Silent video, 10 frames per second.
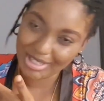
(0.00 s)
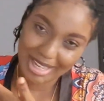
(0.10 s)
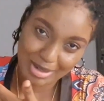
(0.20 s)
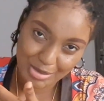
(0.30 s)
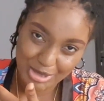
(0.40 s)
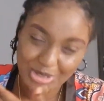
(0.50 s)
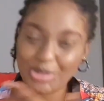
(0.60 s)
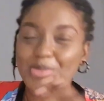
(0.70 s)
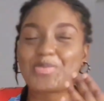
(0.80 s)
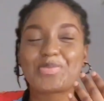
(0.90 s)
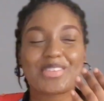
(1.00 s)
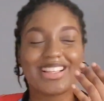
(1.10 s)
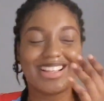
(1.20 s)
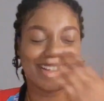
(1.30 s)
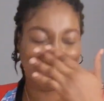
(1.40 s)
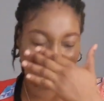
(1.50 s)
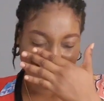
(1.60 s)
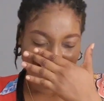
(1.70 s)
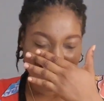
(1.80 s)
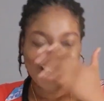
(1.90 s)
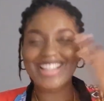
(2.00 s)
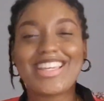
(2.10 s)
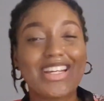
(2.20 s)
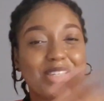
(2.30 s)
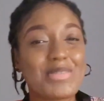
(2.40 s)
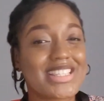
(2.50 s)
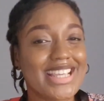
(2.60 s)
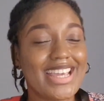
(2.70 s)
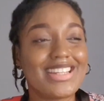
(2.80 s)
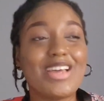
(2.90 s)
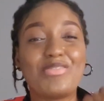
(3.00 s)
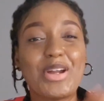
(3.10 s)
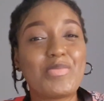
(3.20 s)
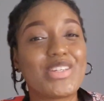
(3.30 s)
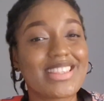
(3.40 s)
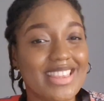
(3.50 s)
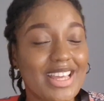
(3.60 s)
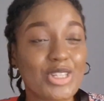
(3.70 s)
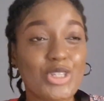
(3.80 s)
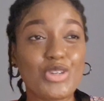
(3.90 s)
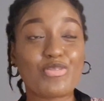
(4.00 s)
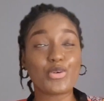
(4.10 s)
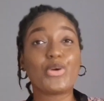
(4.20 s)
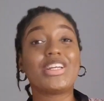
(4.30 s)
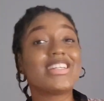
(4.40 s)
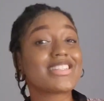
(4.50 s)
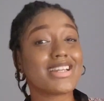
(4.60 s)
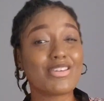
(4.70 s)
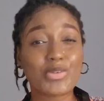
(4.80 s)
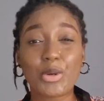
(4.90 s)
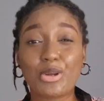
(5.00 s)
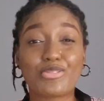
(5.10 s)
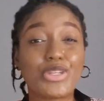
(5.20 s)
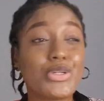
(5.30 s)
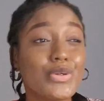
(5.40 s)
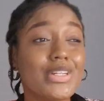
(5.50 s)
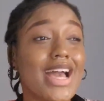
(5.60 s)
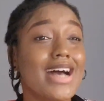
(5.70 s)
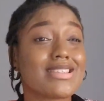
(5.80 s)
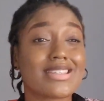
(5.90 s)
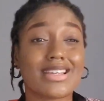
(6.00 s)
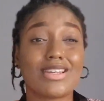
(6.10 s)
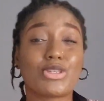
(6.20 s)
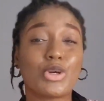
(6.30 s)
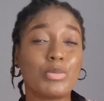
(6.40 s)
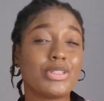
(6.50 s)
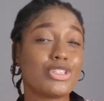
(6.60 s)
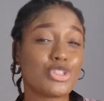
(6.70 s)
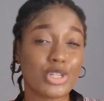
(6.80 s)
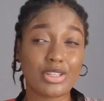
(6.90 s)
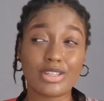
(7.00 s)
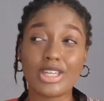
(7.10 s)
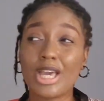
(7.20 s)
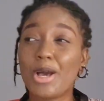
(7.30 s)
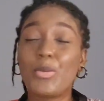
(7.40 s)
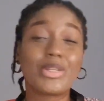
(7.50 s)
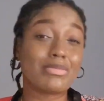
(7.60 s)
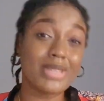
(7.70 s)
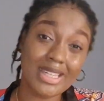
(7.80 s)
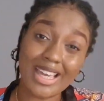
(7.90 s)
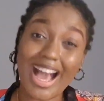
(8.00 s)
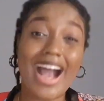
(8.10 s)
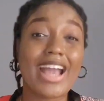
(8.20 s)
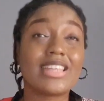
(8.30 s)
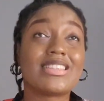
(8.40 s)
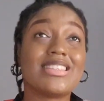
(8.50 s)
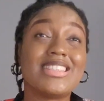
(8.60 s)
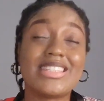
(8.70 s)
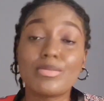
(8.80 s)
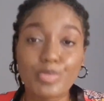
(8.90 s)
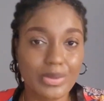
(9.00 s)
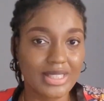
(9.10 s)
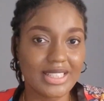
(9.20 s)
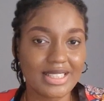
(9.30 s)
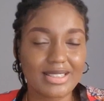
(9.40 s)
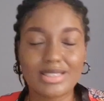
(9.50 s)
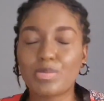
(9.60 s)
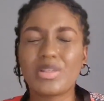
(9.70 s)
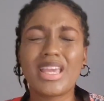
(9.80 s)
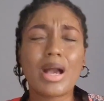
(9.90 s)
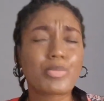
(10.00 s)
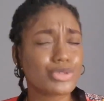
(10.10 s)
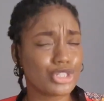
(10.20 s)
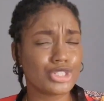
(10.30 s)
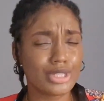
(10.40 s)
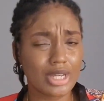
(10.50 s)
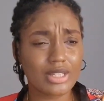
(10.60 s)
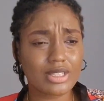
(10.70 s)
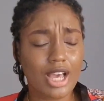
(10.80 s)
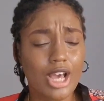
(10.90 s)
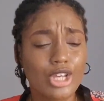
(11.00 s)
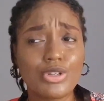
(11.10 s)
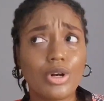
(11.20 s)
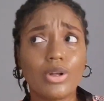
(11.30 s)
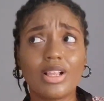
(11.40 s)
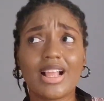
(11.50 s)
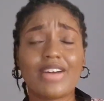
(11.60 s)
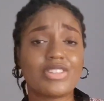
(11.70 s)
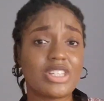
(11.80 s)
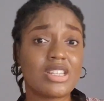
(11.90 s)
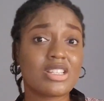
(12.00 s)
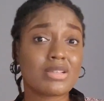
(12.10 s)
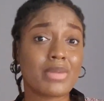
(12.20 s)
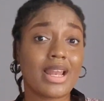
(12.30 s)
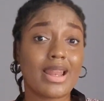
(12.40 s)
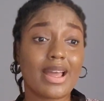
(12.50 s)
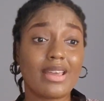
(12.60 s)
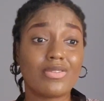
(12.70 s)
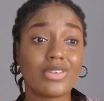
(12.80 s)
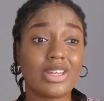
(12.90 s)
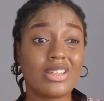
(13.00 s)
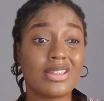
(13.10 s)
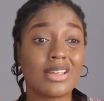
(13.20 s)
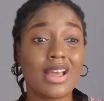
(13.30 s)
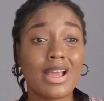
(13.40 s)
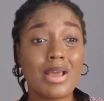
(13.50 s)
to get emotional. Here is me saying a very big thank you for each and every one of you that has decided to come on this journey with me. I deeply appreciate you all. Have changed my life in